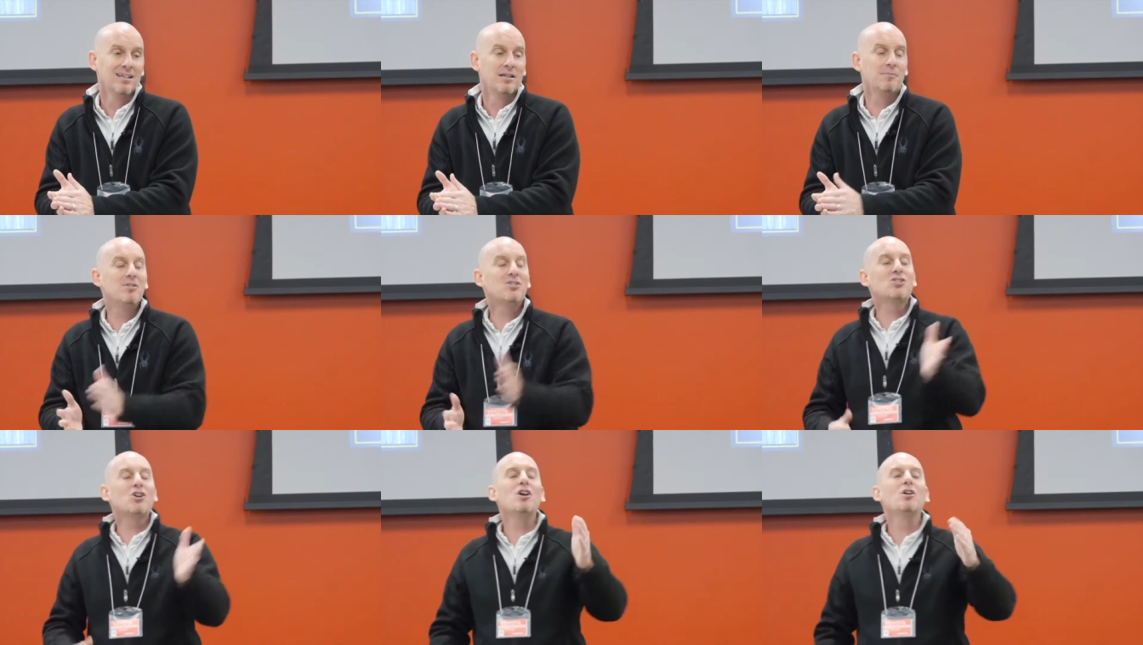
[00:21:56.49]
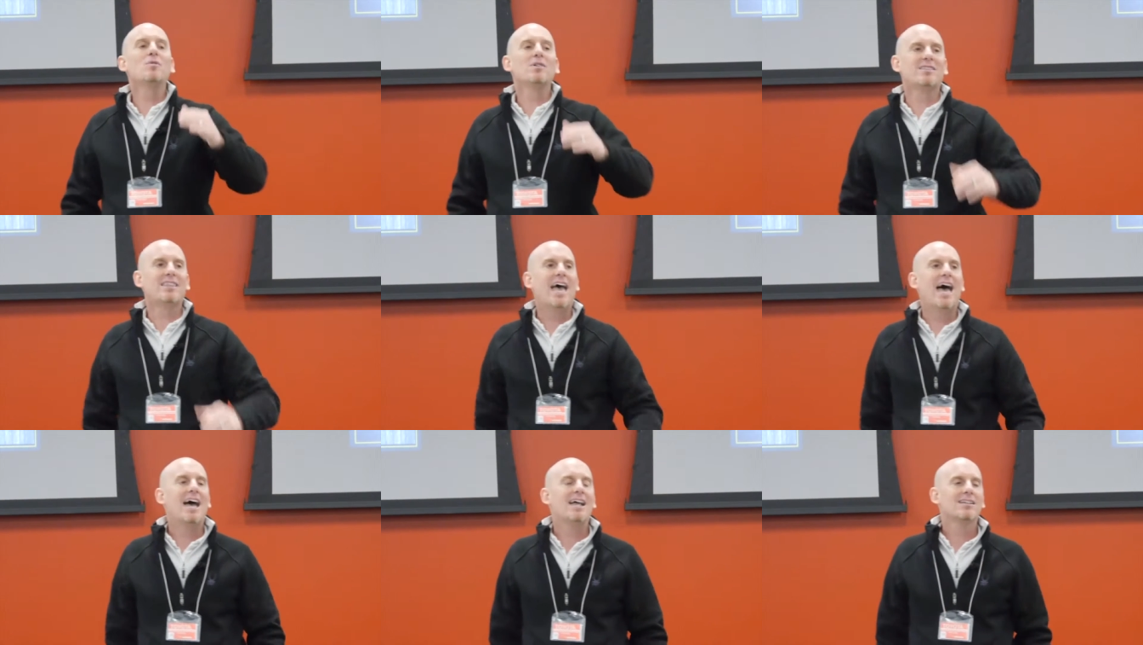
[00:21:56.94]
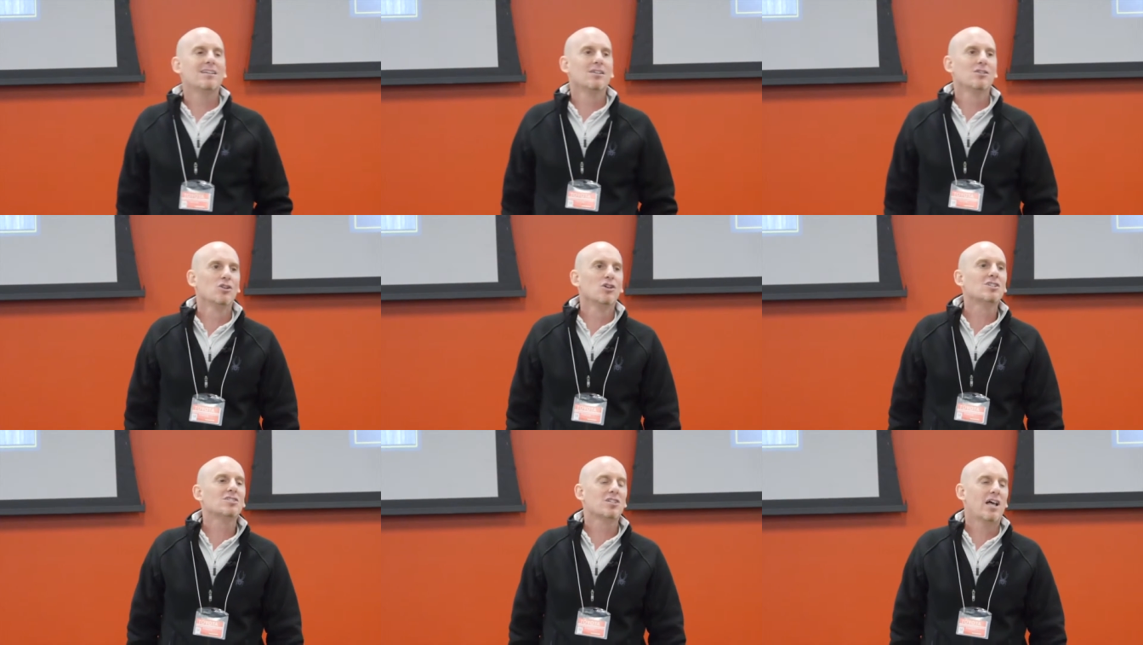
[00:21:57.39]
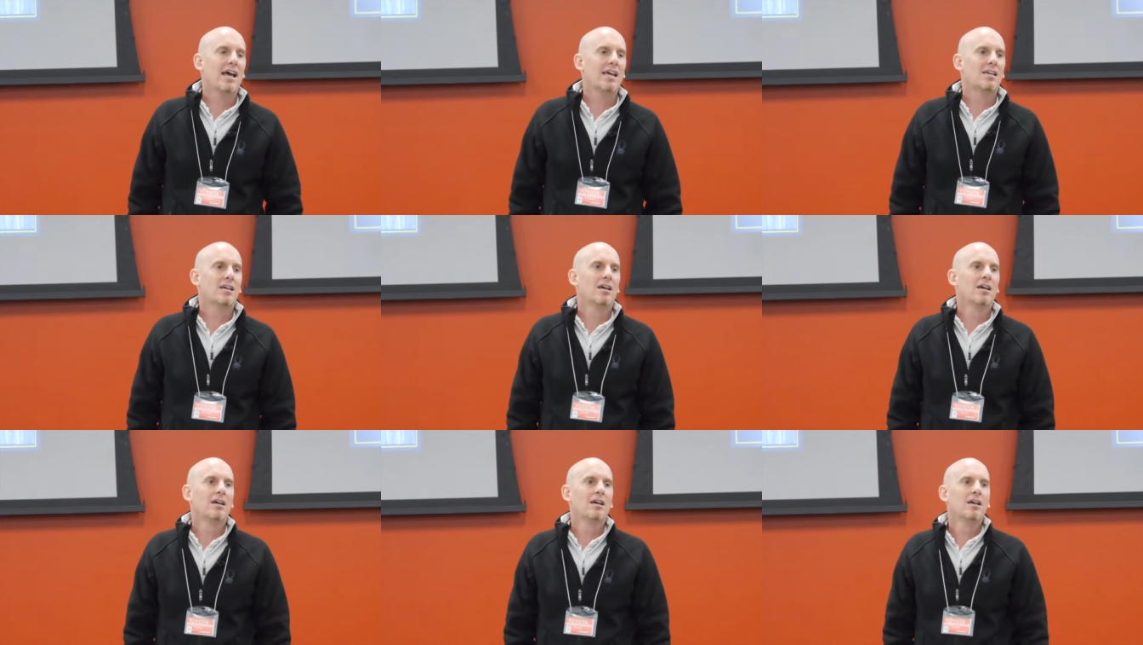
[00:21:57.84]
Let me show you what that looks
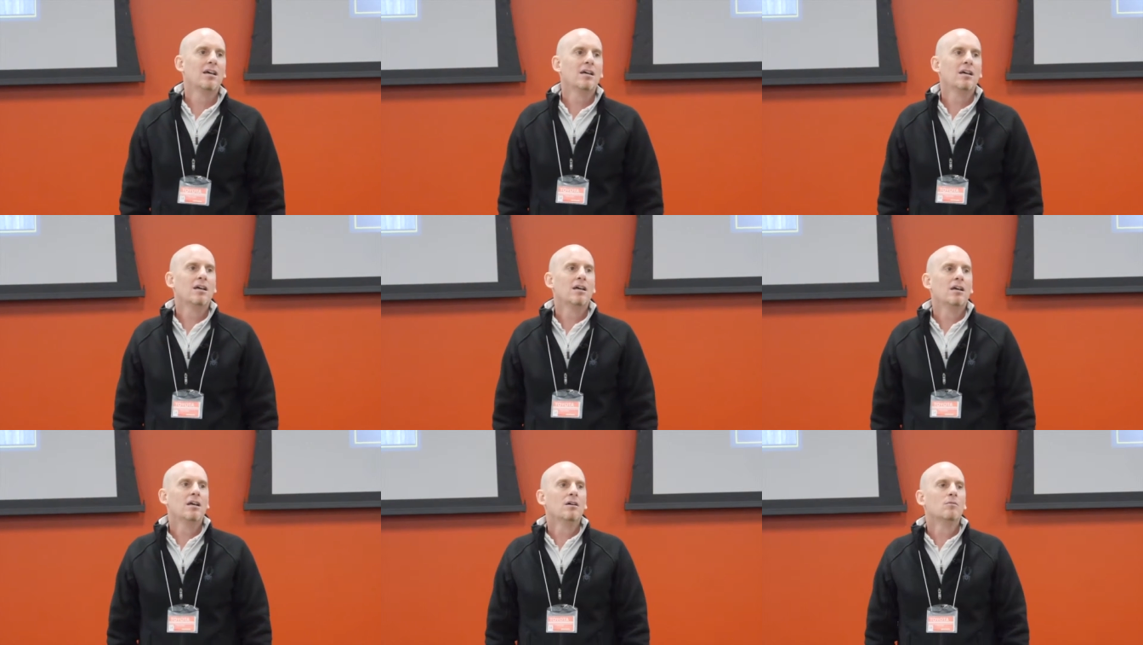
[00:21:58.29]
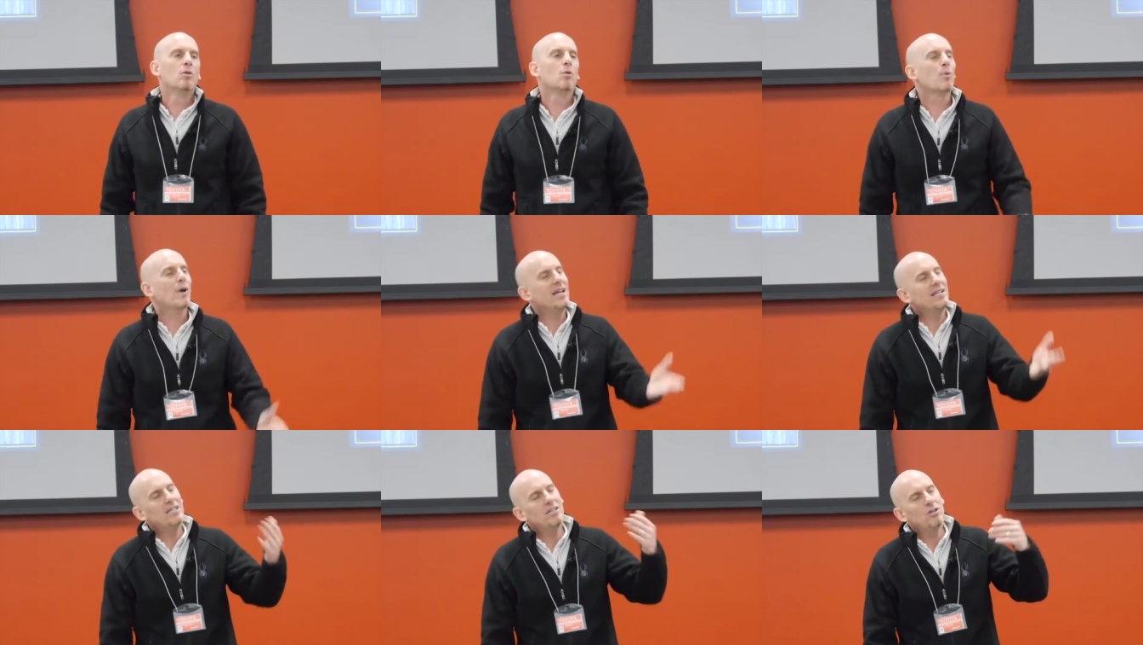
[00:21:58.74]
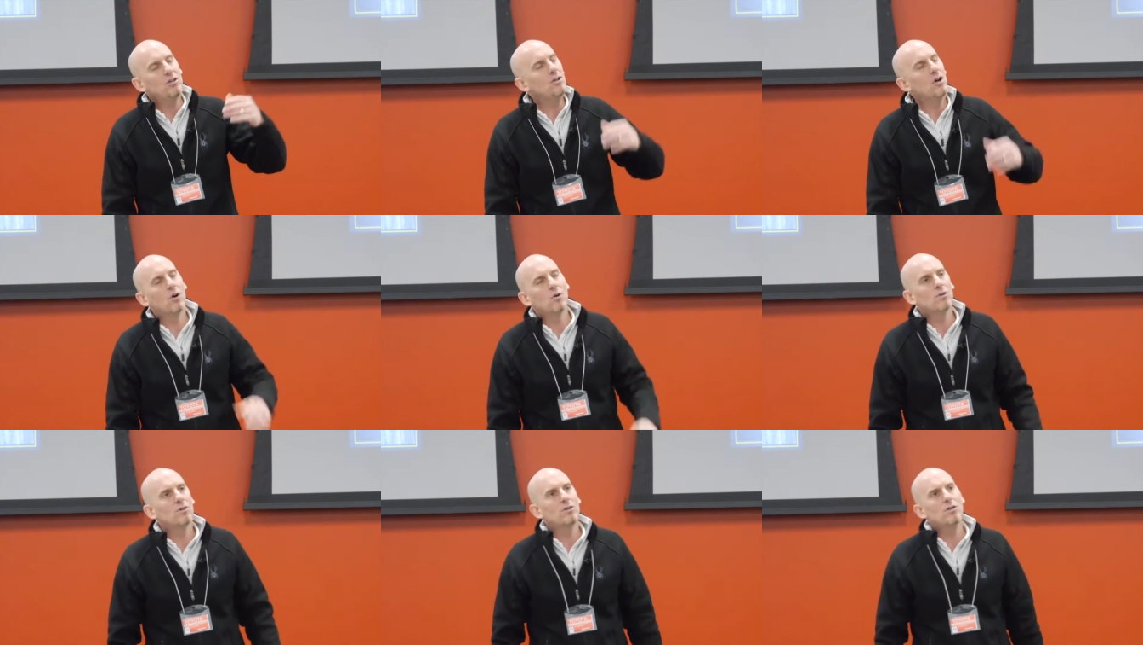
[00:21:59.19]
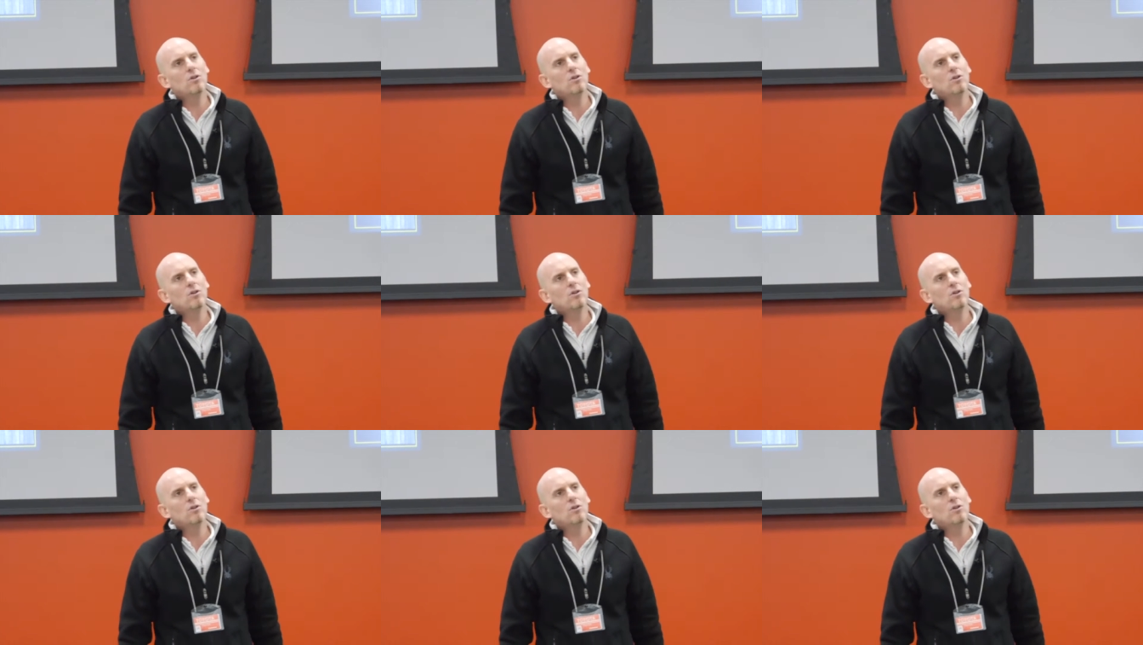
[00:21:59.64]
like. Well, Randy, you don't,